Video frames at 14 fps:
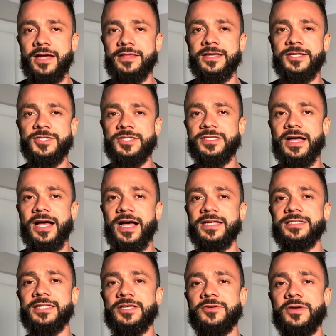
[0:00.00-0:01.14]
They just ask
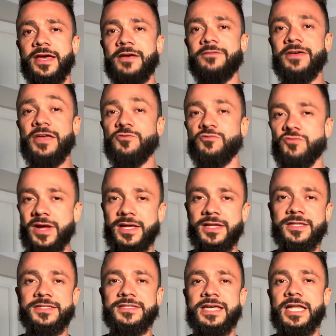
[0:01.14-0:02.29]
that you have a regular
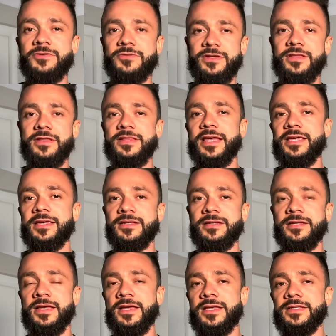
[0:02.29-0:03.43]
salary that they can
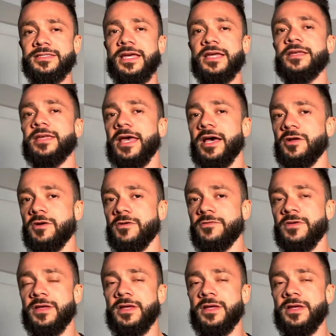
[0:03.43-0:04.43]
take account of.